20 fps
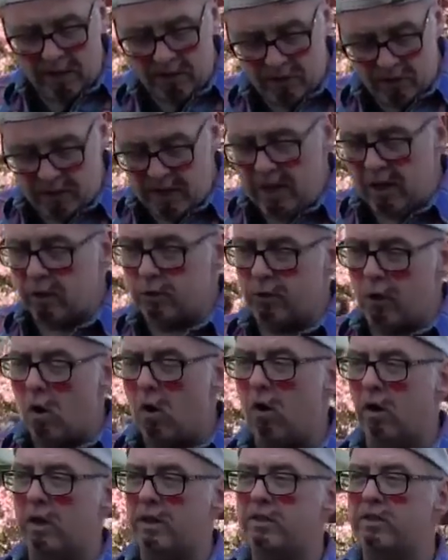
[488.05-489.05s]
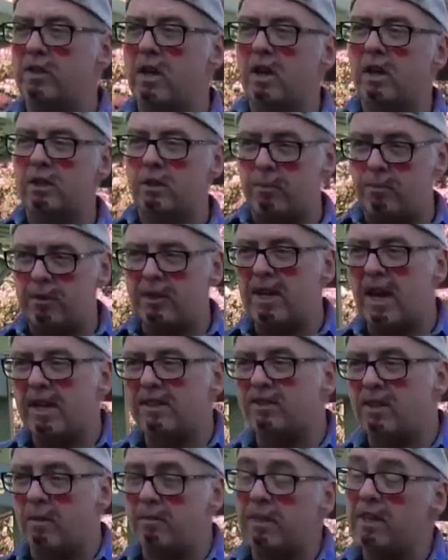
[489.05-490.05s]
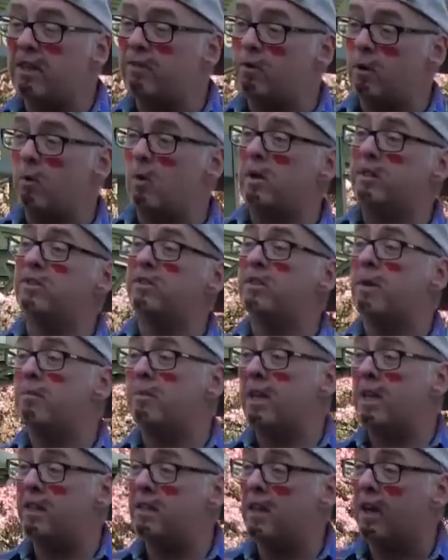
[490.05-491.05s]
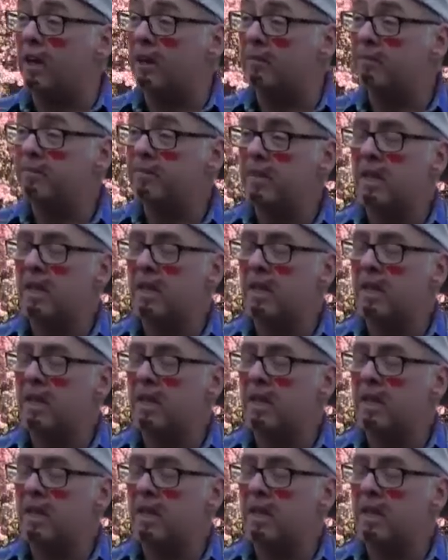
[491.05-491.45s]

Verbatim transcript: steel doors to protect something if there wasn't something in there?